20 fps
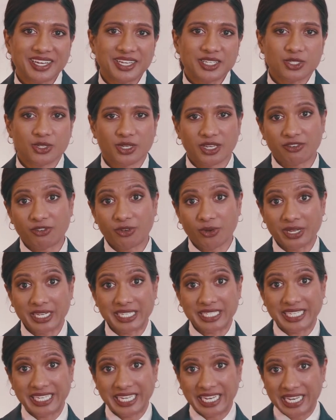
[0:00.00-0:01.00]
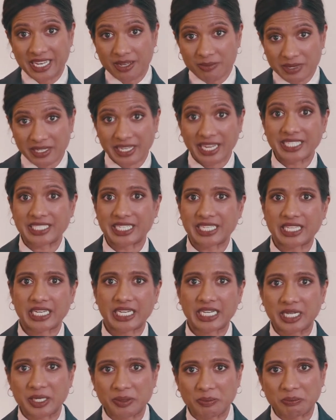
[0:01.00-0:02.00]
So if you are eliminating the
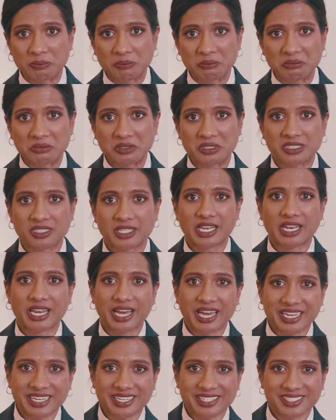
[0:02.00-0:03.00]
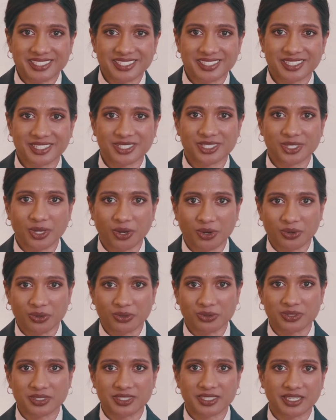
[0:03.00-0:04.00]
ums, likes, the
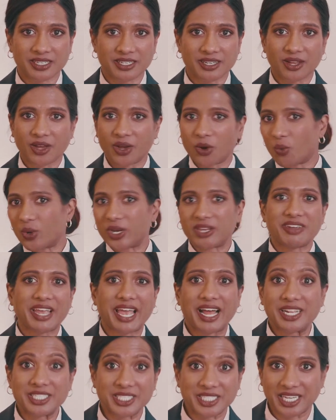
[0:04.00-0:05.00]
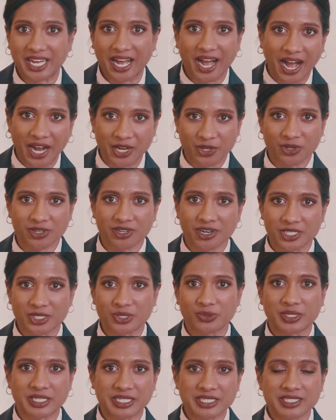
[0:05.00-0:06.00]
so's, and whatever else are your
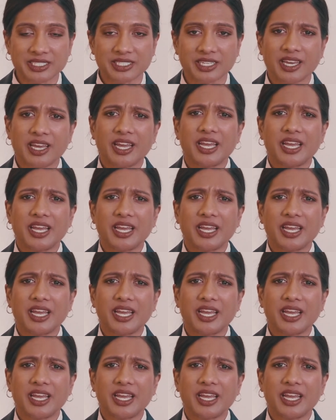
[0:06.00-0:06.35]
crutch words,